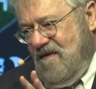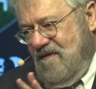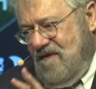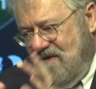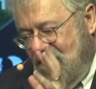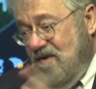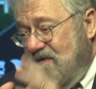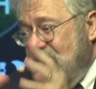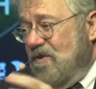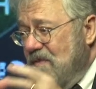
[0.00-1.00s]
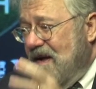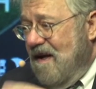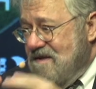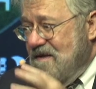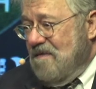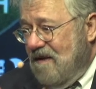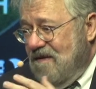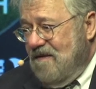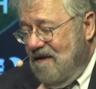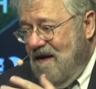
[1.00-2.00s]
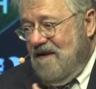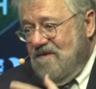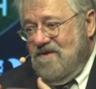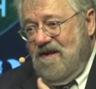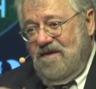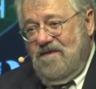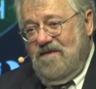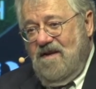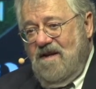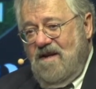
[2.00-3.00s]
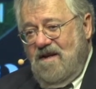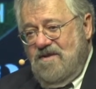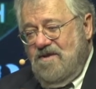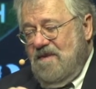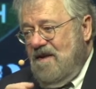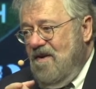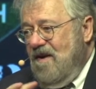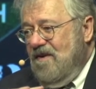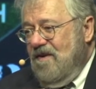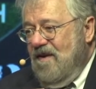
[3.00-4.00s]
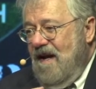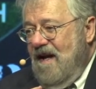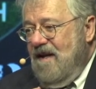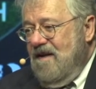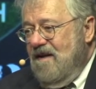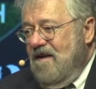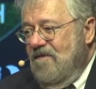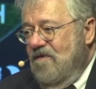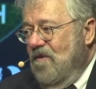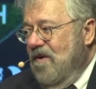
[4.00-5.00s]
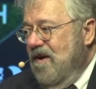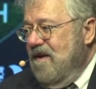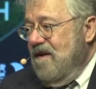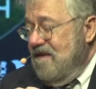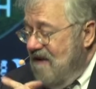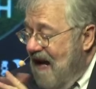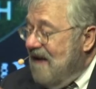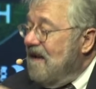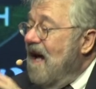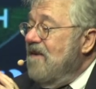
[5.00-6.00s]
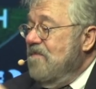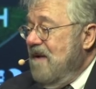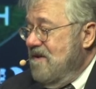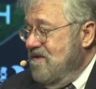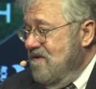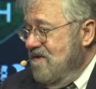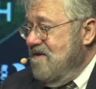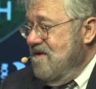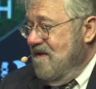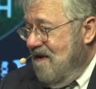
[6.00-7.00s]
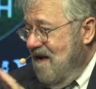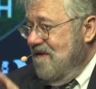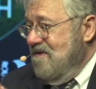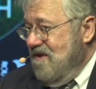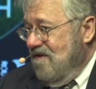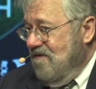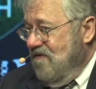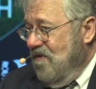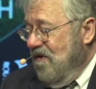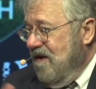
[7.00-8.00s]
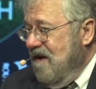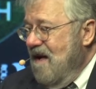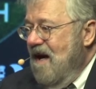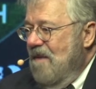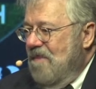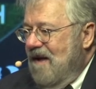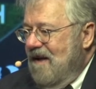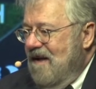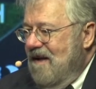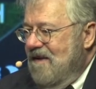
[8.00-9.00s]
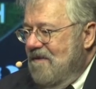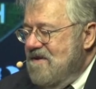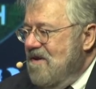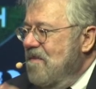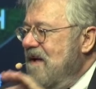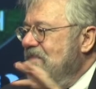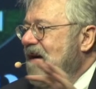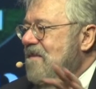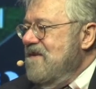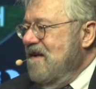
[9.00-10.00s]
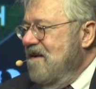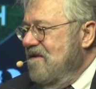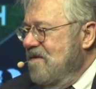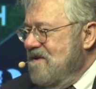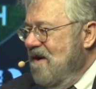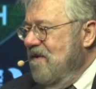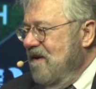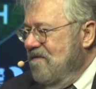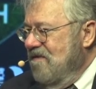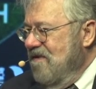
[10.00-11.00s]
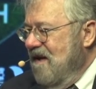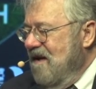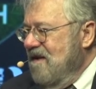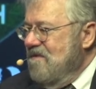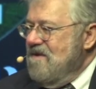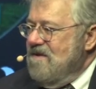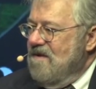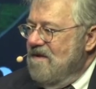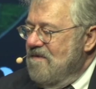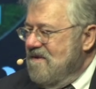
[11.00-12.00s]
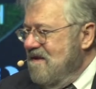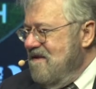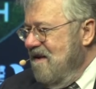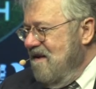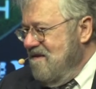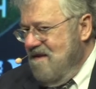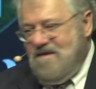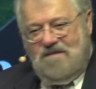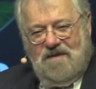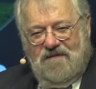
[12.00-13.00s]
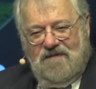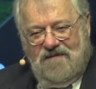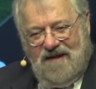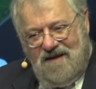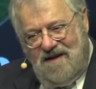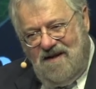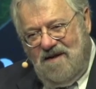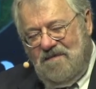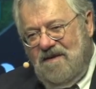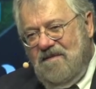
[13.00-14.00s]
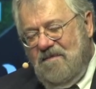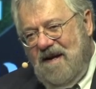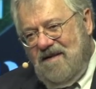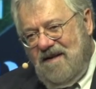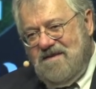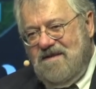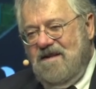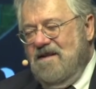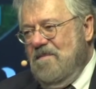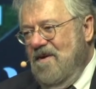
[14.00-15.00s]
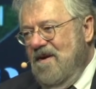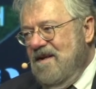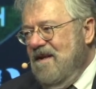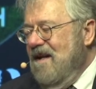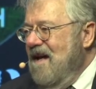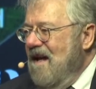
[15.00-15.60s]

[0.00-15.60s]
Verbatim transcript: the, uh, sort of humanizing the, the kinder, gentler Jimmy Carter, and uh, Ford had a lot of pictures, the kinder, gentler Ford, but there were so many problems the country was going through then. There was, there was the cynicism of Vietnam and about Nixon and the pardon,